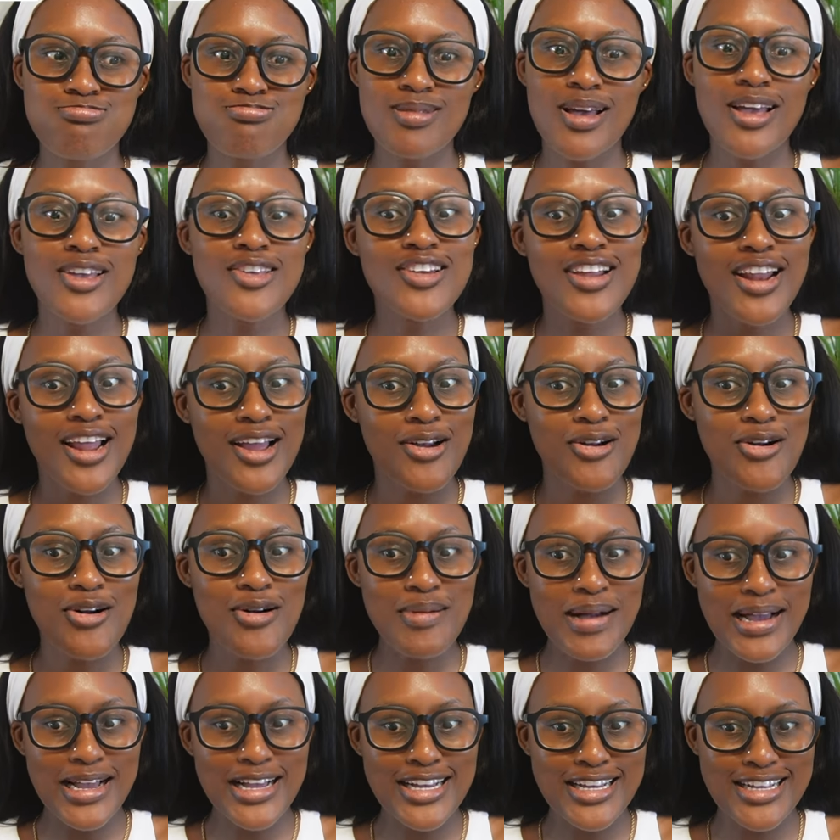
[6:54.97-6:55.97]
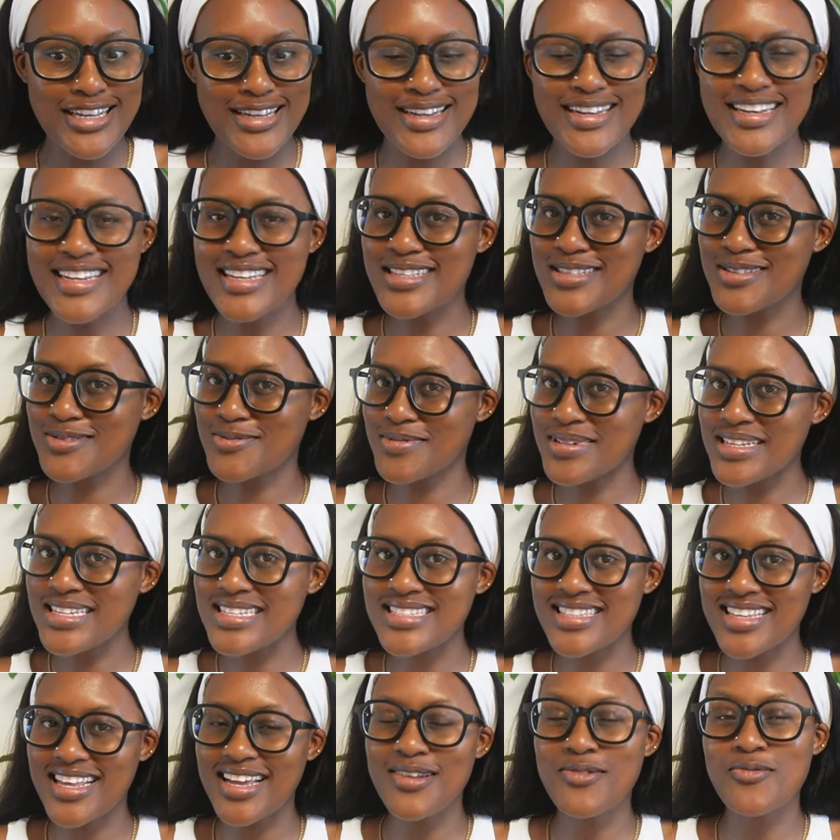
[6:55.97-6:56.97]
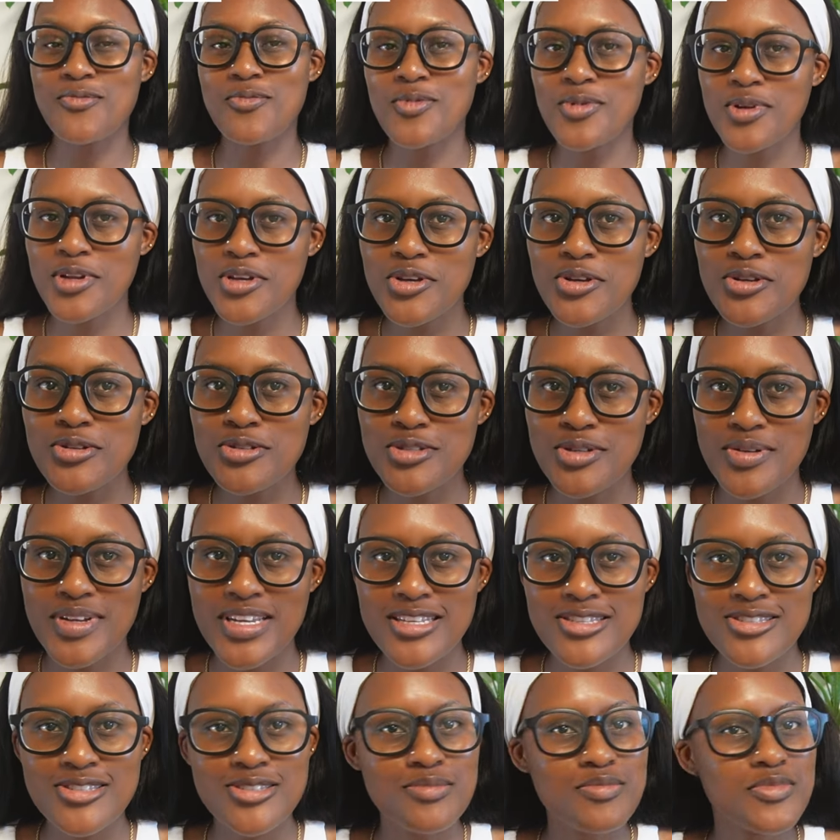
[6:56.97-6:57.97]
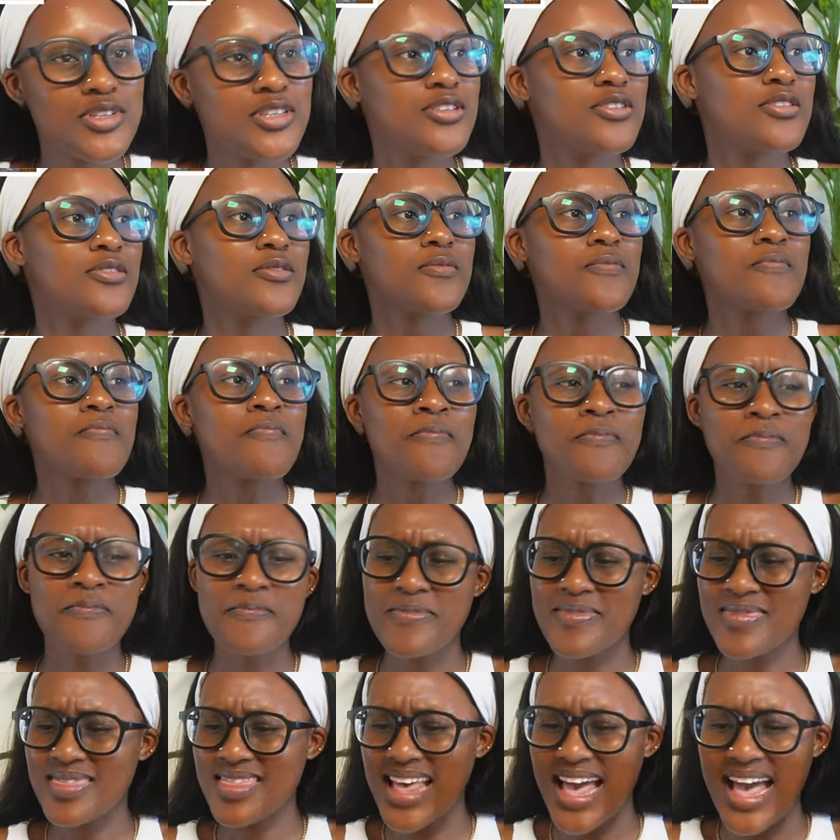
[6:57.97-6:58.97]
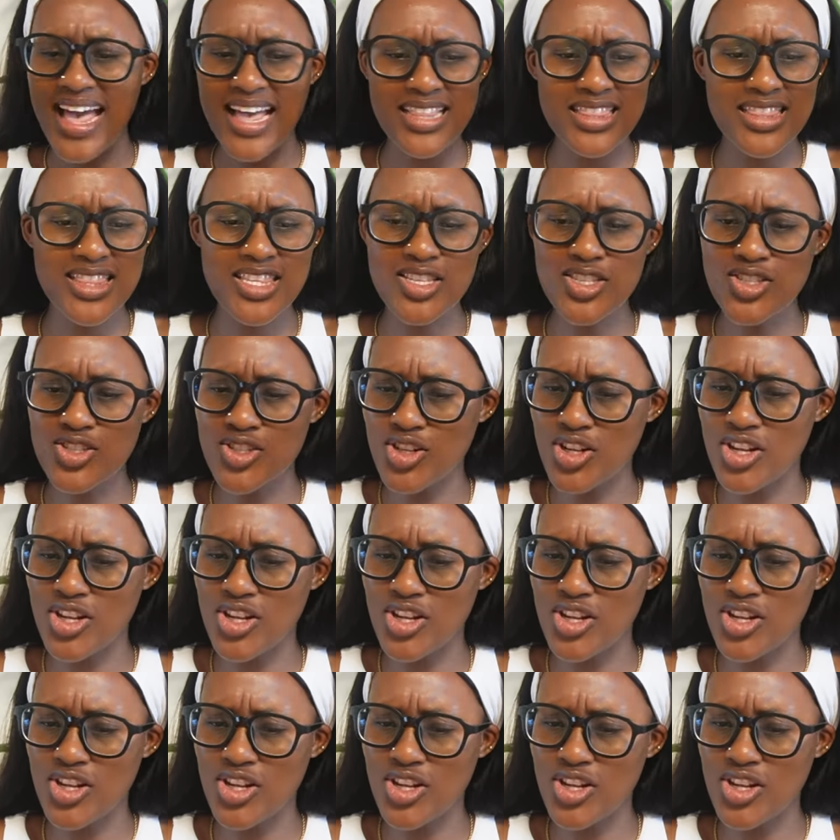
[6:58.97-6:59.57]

and you're like, oh my goodness, what is that, what are you doing to me, you know. They had this